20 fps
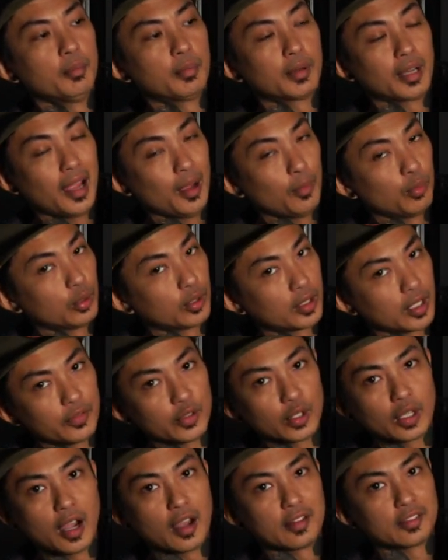but I will give
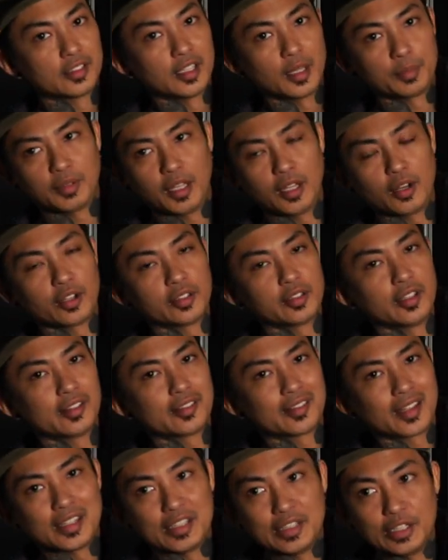you guys an update on
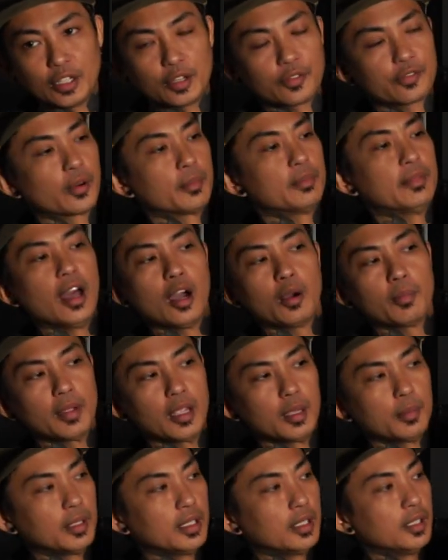this a year from now,
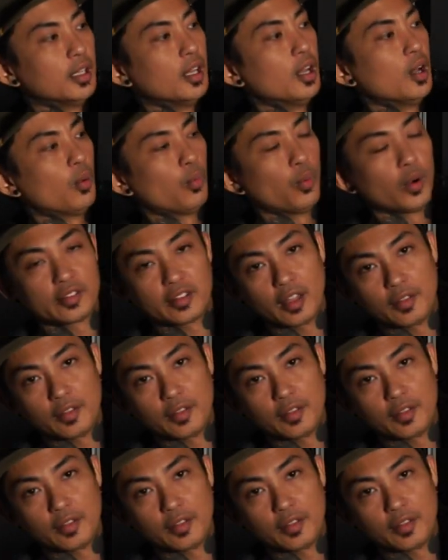maybe, once